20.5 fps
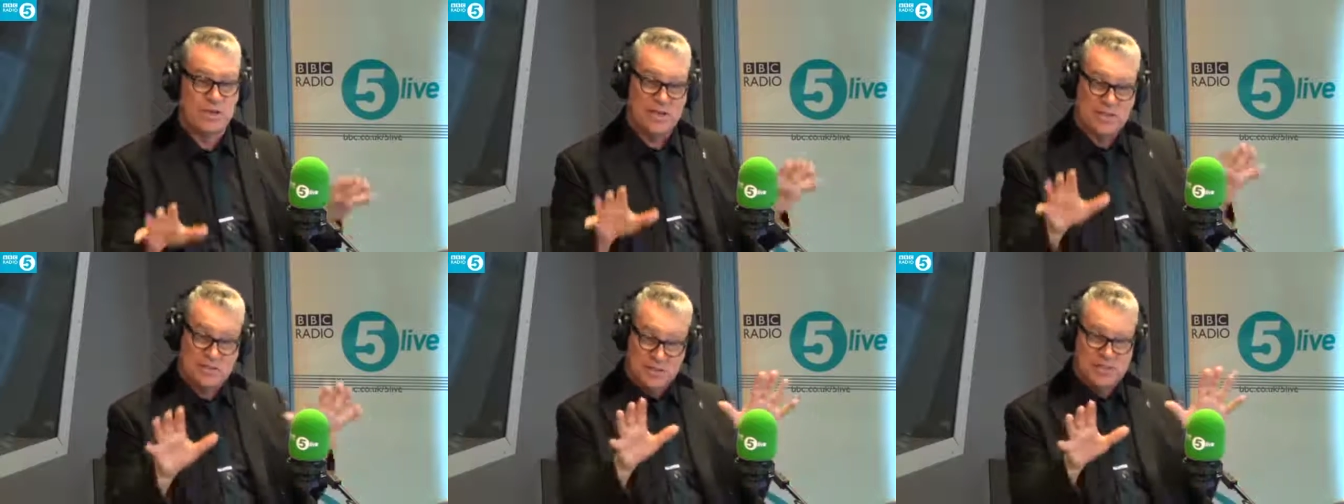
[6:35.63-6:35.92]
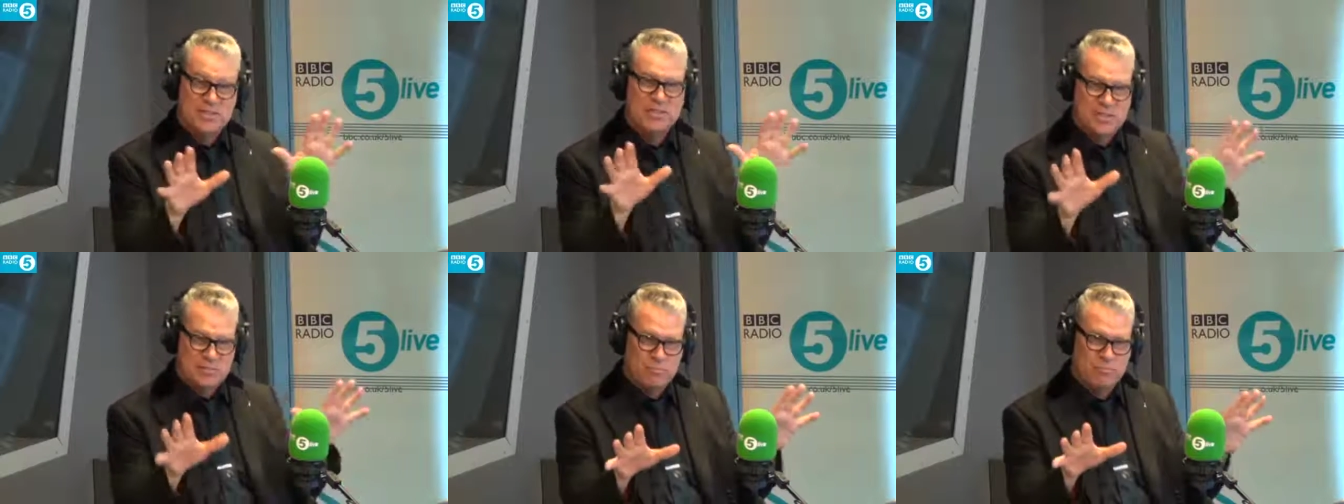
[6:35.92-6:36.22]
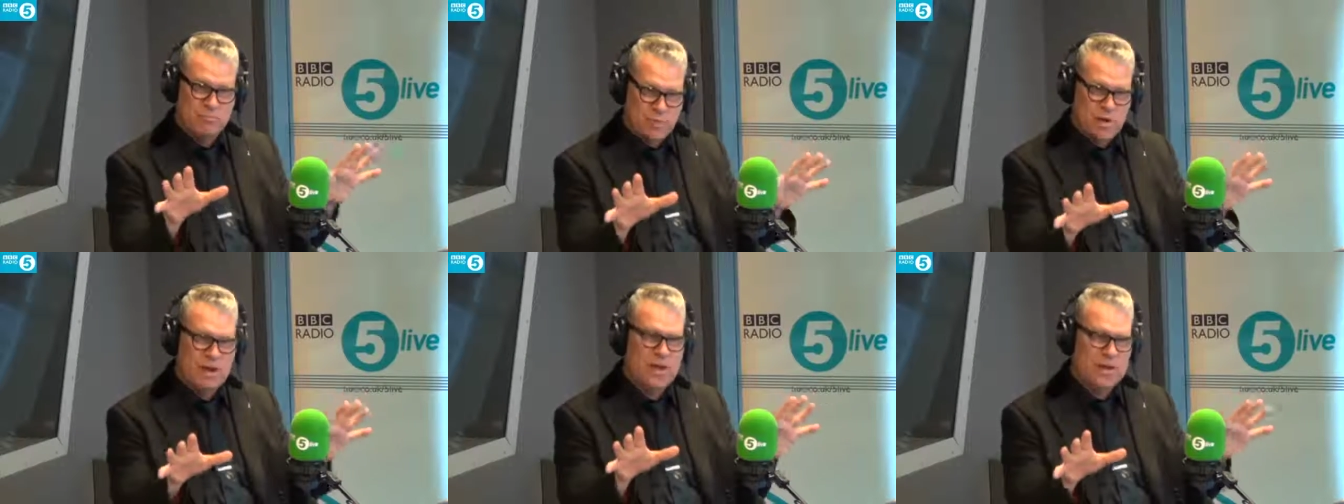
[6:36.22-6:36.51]
And it does this
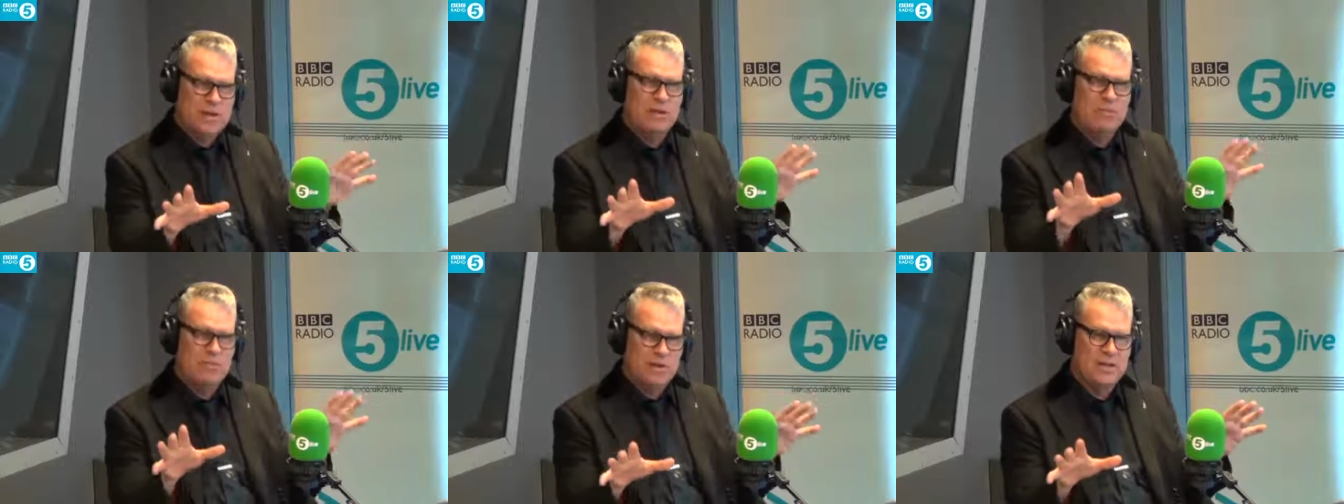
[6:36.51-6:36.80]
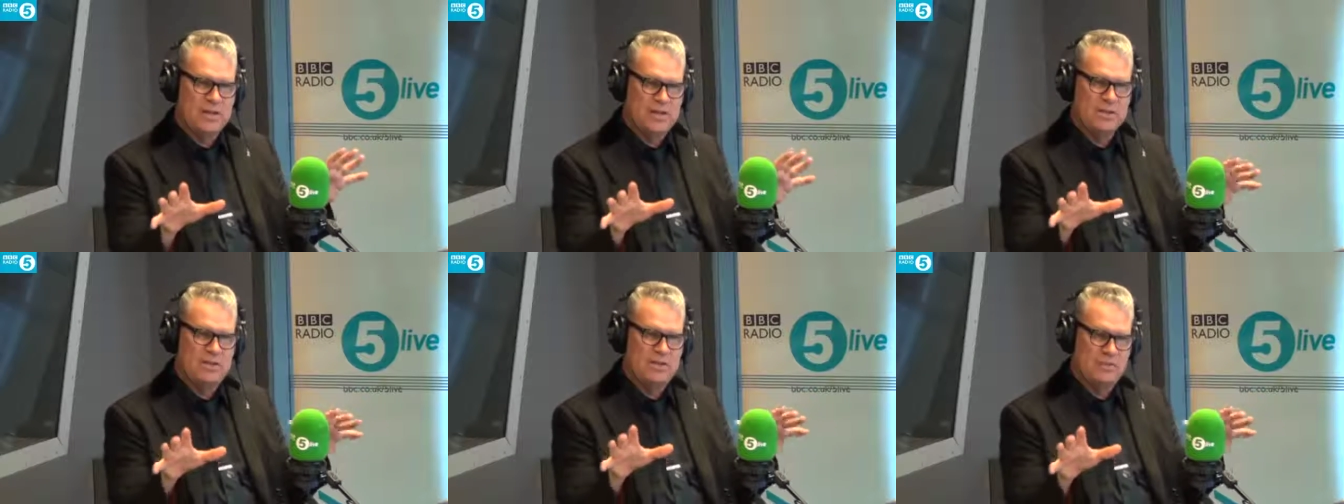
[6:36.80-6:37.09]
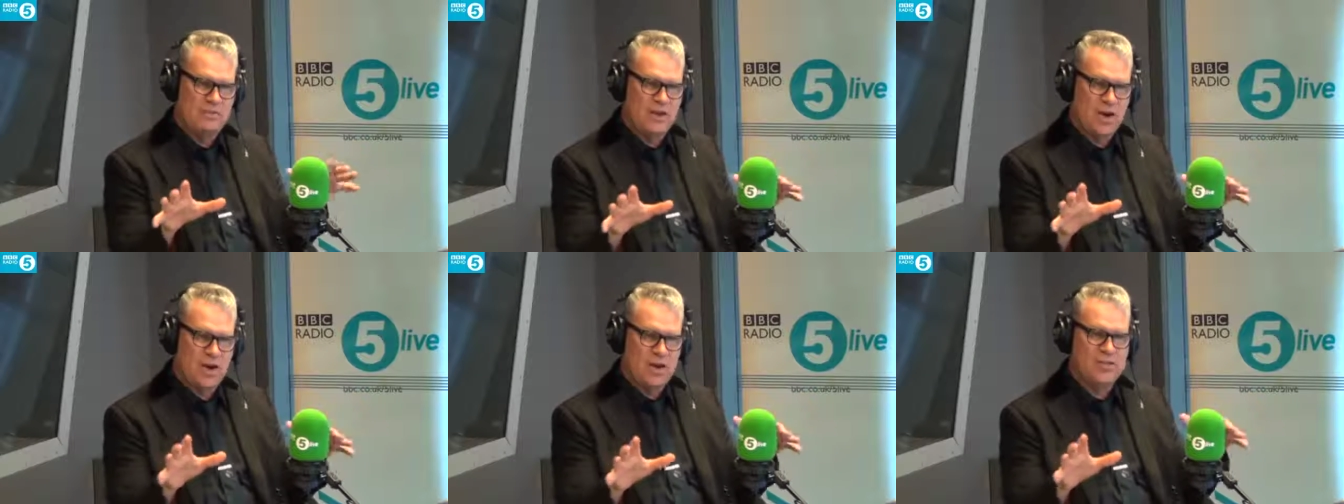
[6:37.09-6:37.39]
really, really sort
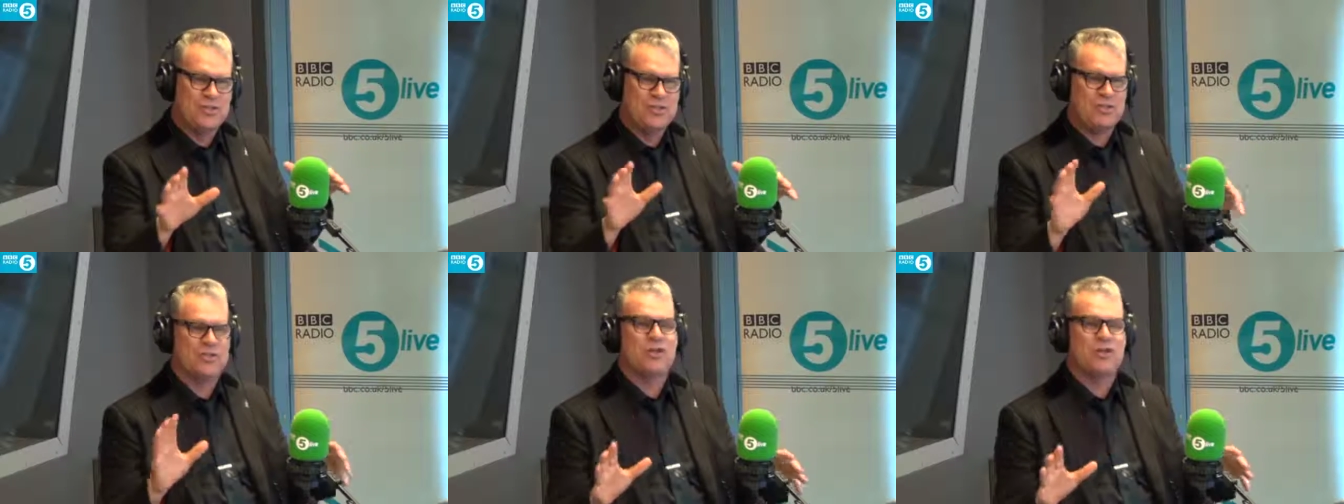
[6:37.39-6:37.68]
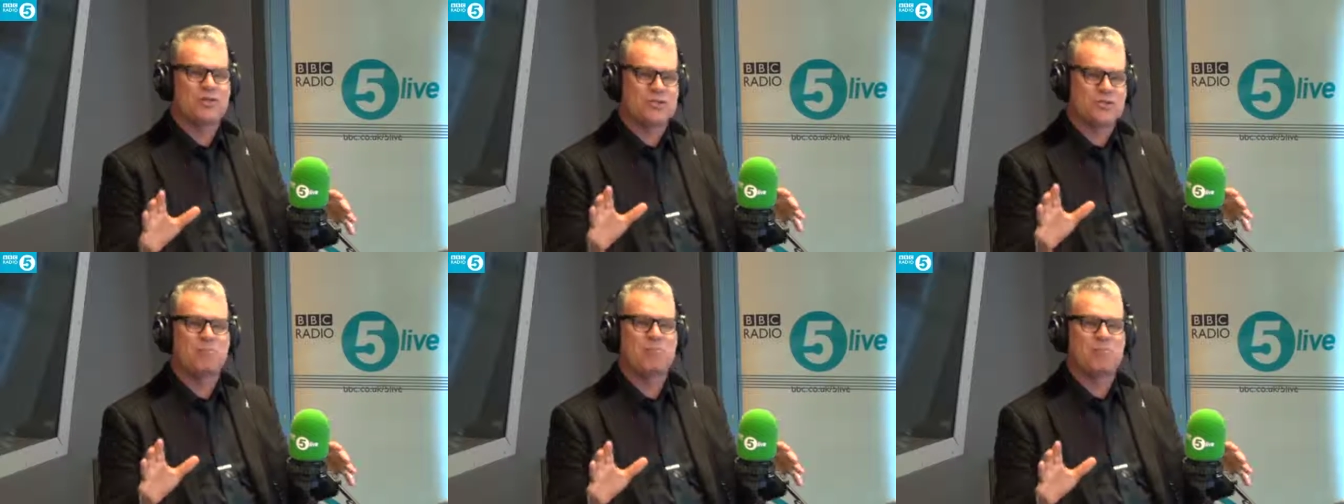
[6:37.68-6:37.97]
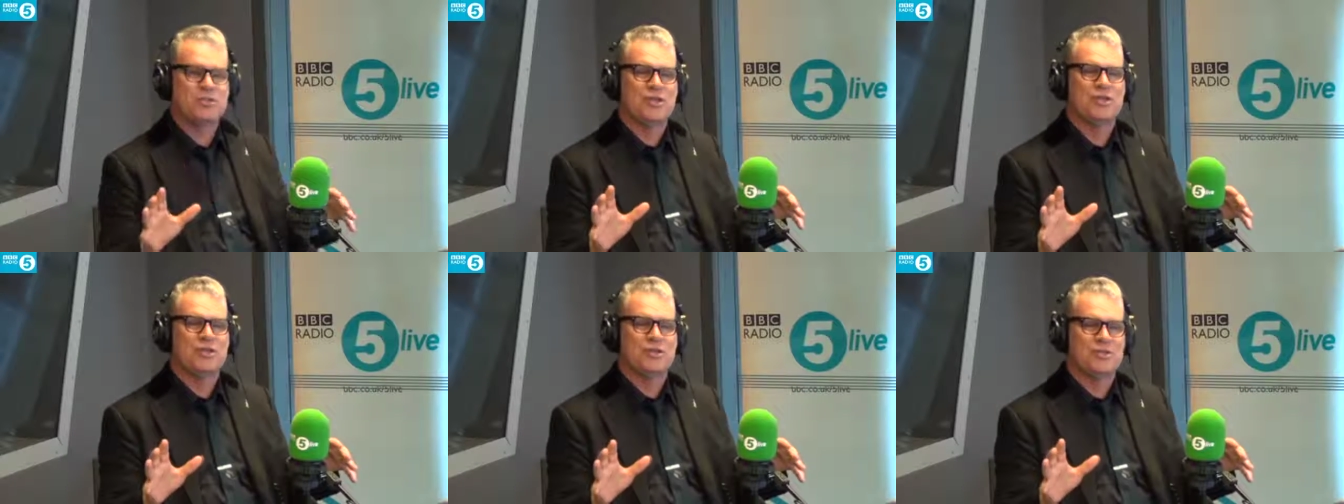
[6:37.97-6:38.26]
of nice
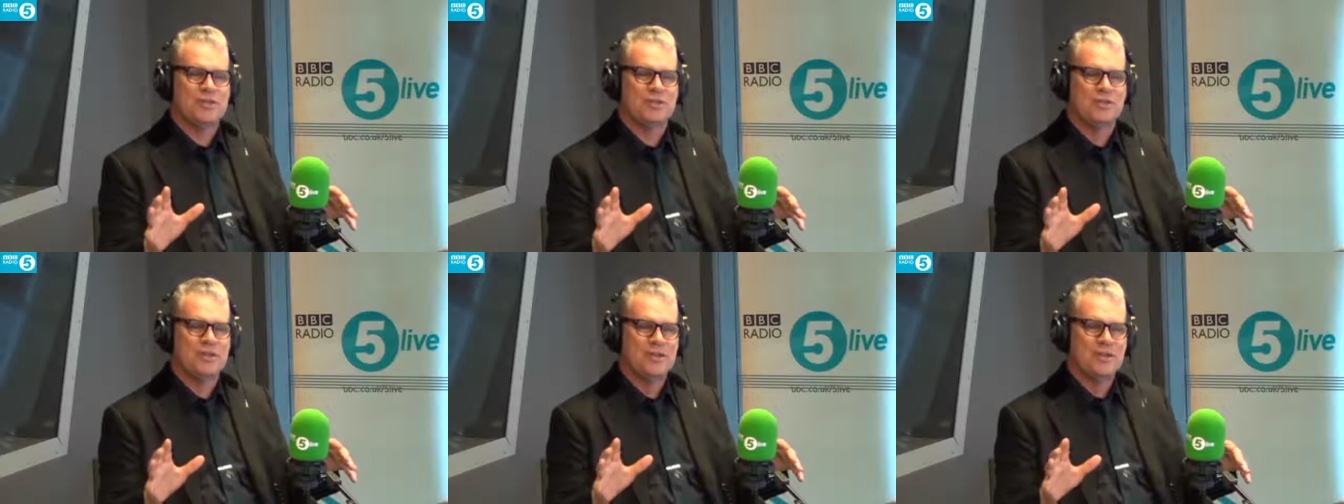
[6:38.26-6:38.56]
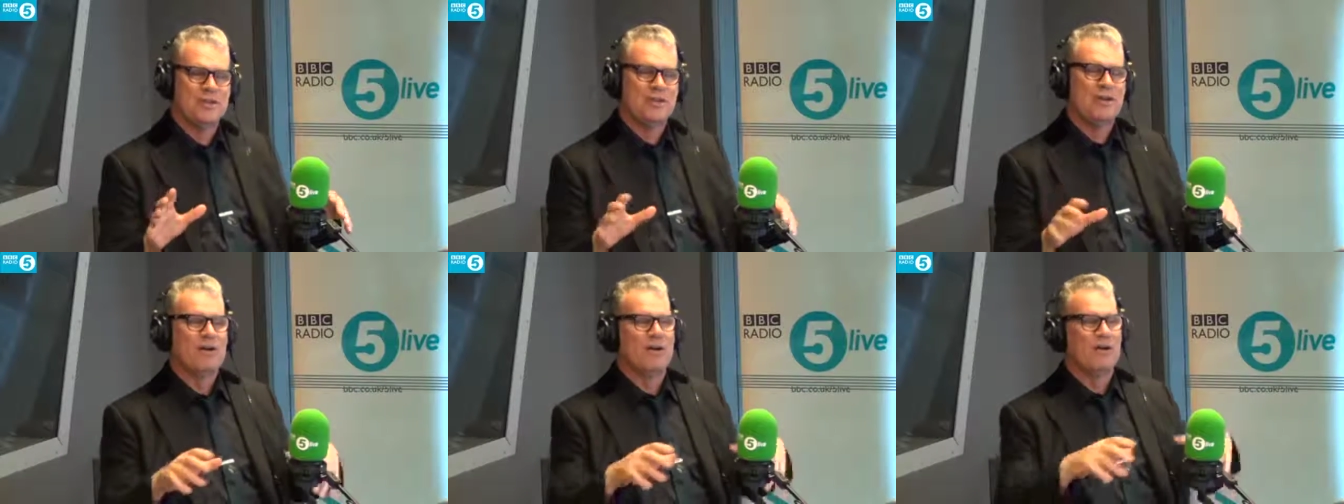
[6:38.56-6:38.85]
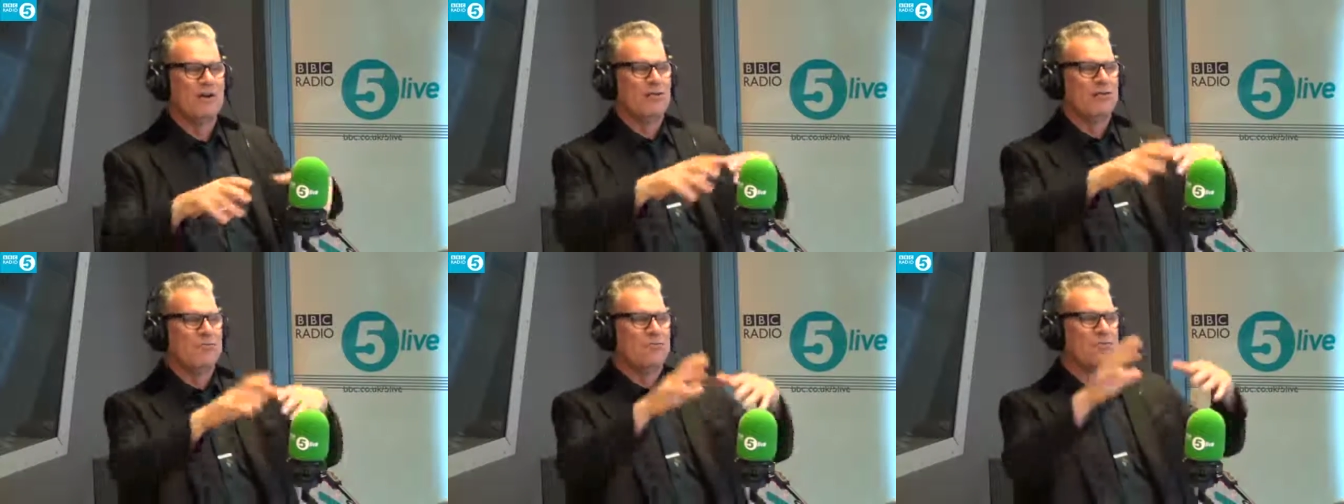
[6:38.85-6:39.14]
juxtaposition
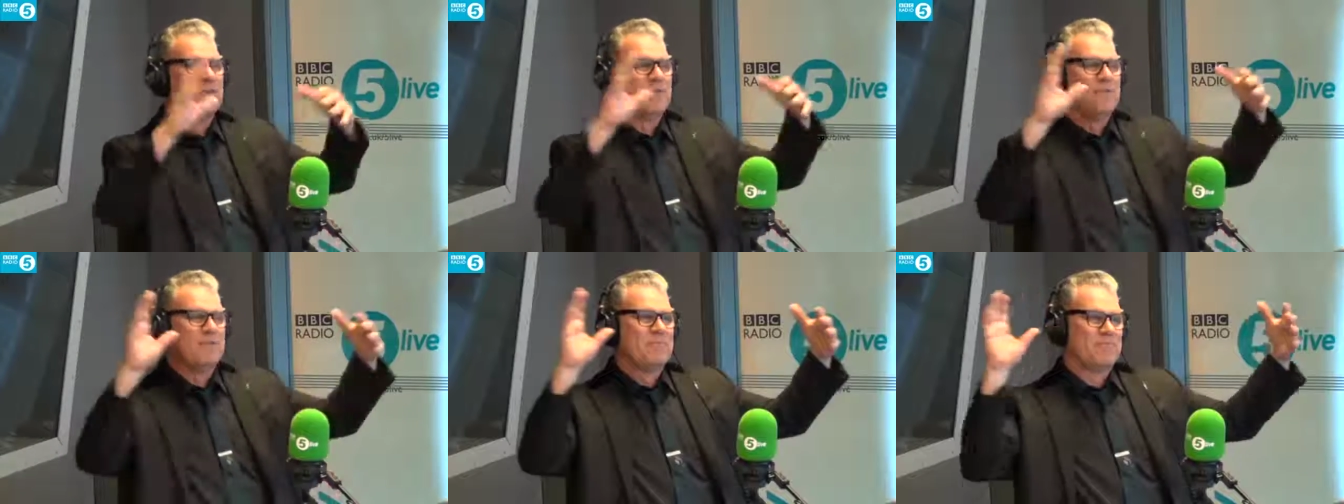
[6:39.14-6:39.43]
of,